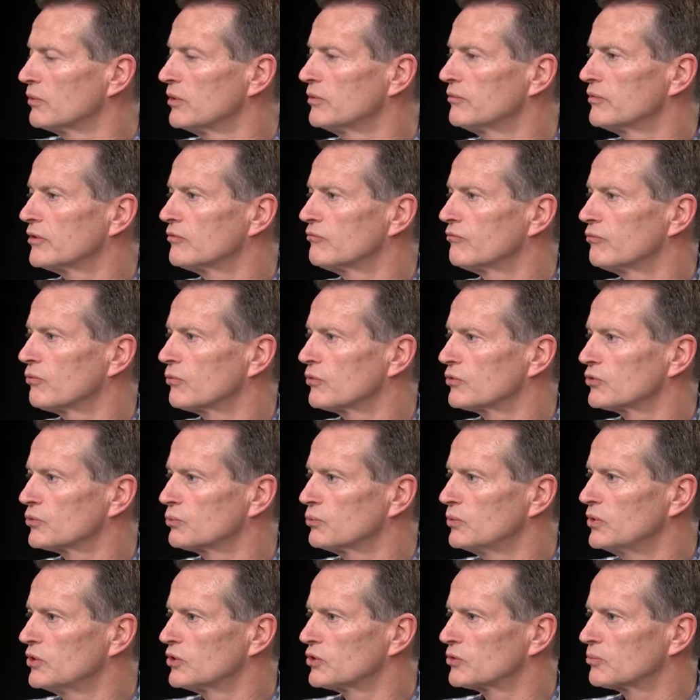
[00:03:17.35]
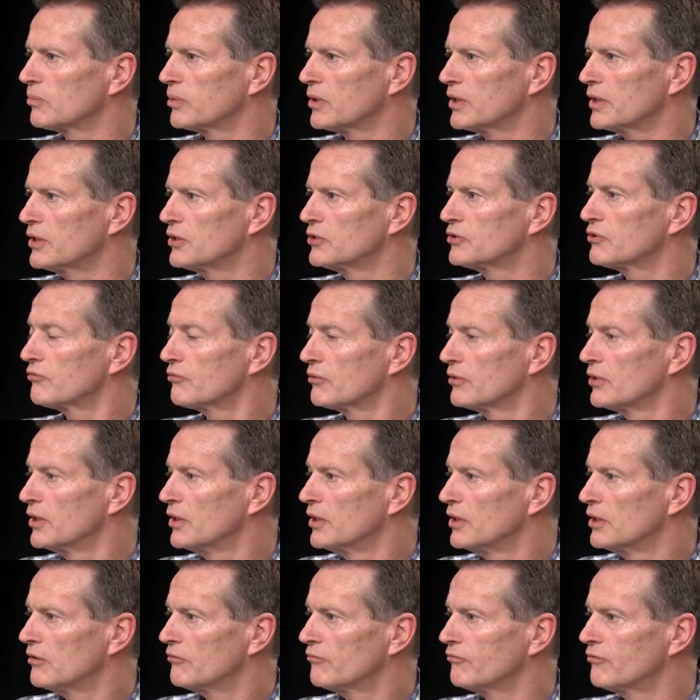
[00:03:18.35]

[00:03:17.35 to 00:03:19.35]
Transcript: We've had 4 Swedish players, a